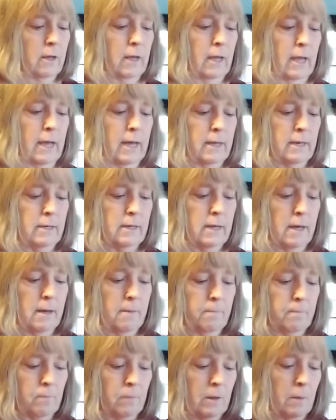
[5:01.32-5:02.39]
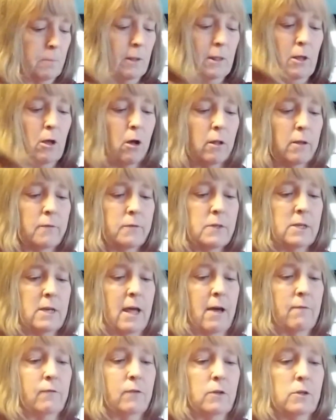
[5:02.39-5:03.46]
and but they all have
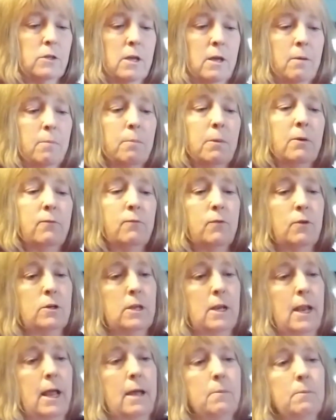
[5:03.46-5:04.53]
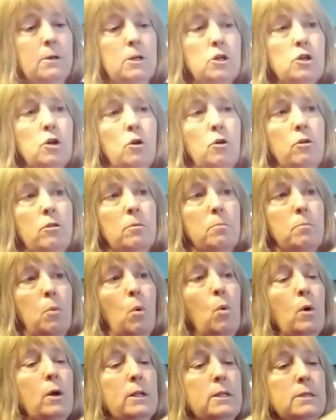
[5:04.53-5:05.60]
snaffles. But for today, I'm going to show you the
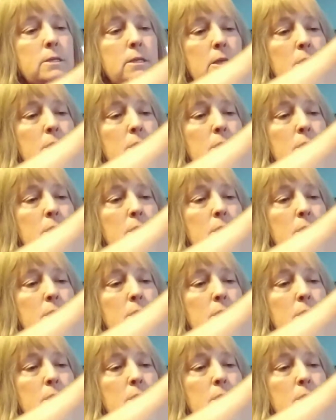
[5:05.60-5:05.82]
points